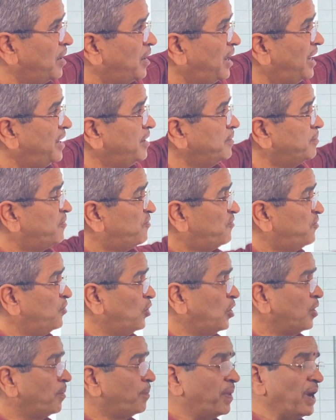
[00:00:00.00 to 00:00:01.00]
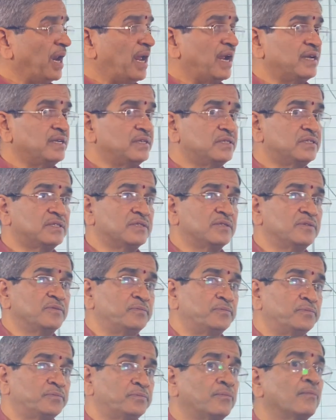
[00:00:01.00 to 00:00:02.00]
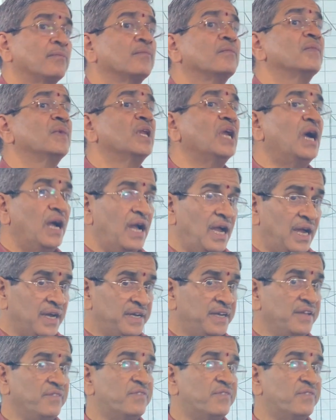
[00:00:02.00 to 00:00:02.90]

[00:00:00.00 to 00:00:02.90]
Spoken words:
and 4 plants at